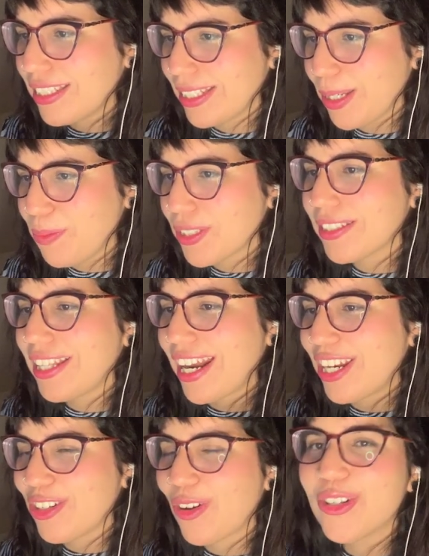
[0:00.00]
tips that I
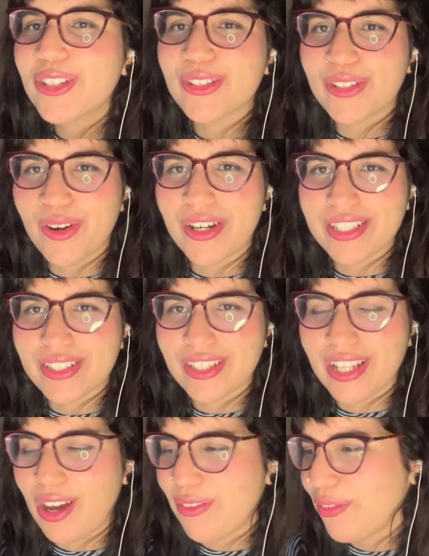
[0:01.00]
know you're going to
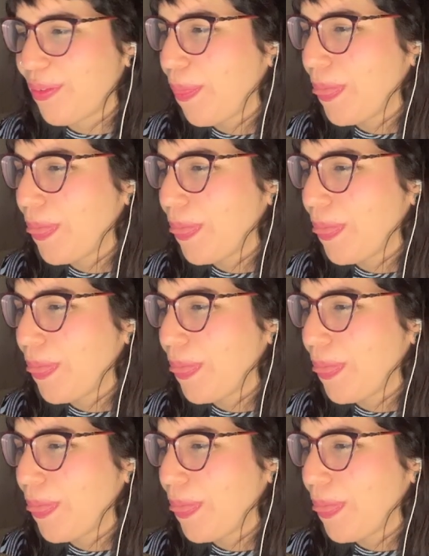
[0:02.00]
love.